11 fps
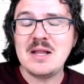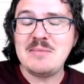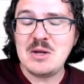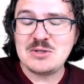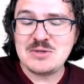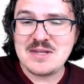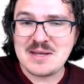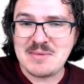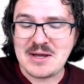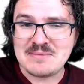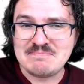me know what you think
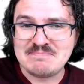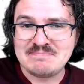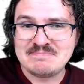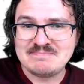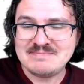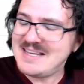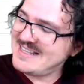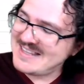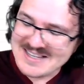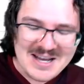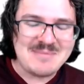about it in
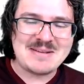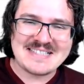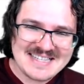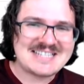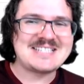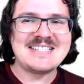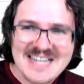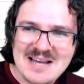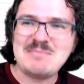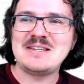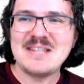the comments section
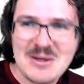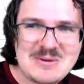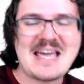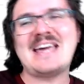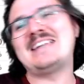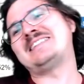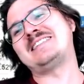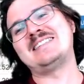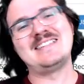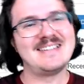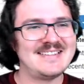down below, guys.
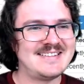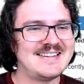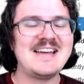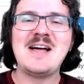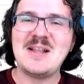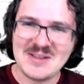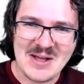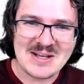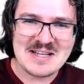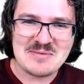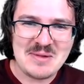
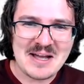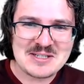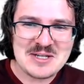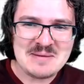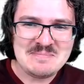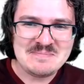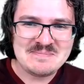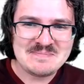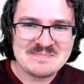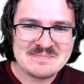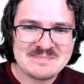Long live blockchain,
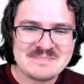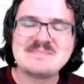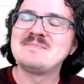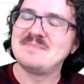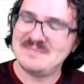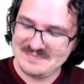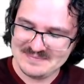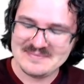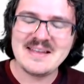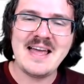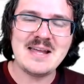
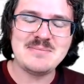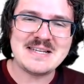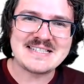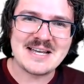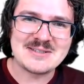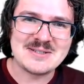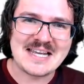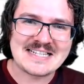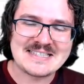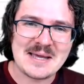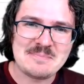and peace out till
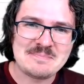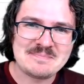next time.